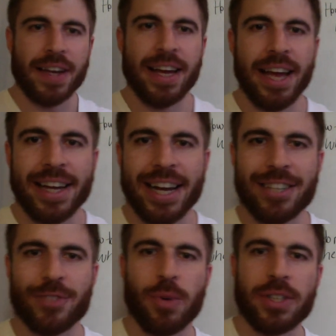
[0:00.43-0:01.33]
Hey
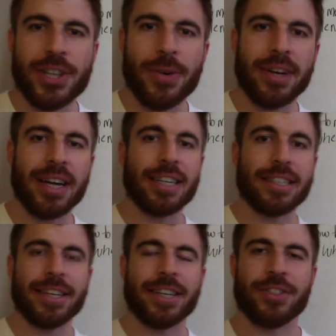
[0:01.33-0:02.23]
guys, what's going
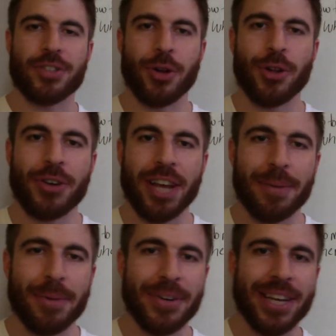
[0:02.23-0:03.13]
on? Joe
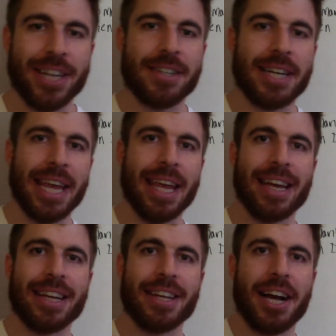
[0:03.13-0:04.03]
LoGalbo here,
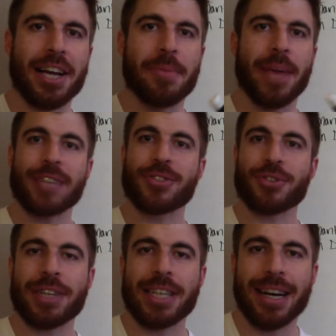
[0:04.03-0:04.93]
and I am
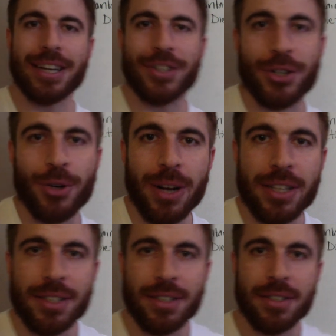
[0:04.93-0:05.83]
answering uh, your
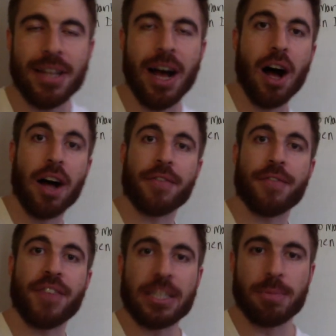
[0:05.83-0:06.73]
question on
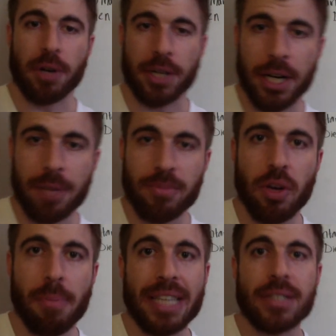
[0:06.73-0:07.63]
Facebook. Um,
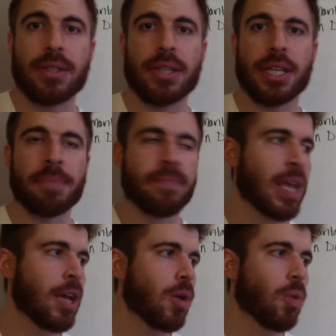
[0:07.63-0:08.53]
so basically
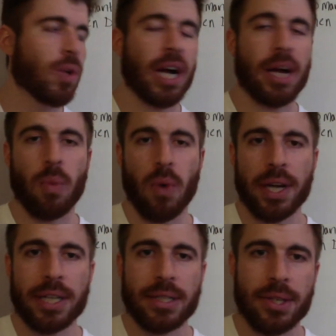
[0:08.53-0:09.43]
what I
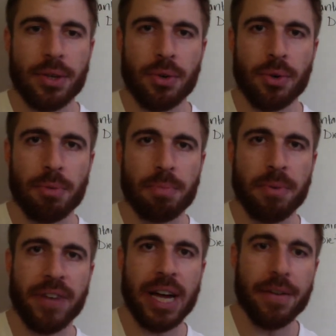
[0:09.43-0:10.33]
wanted to
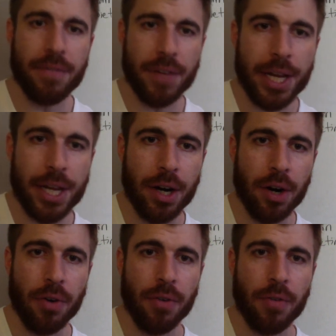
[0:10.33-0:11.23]
provide a
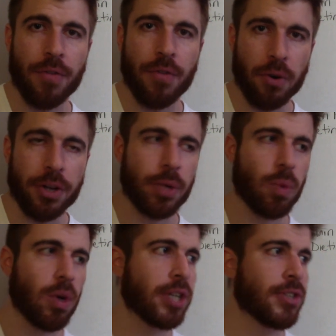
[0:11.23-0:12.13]
video for you
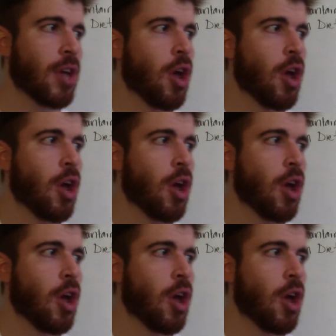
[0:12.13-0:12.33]
was